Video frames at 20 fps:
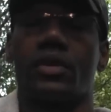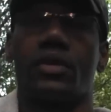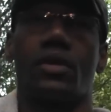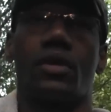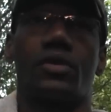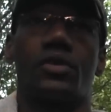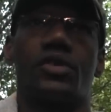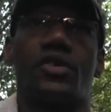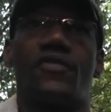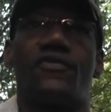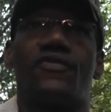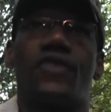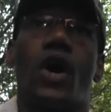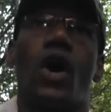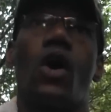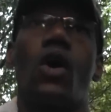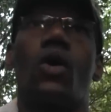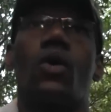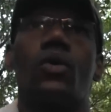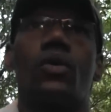You know, to
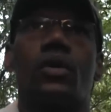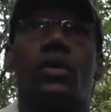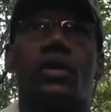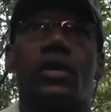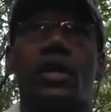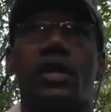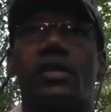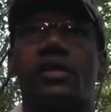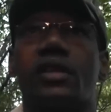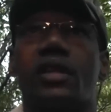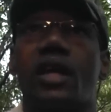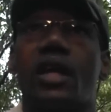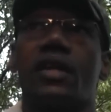fall into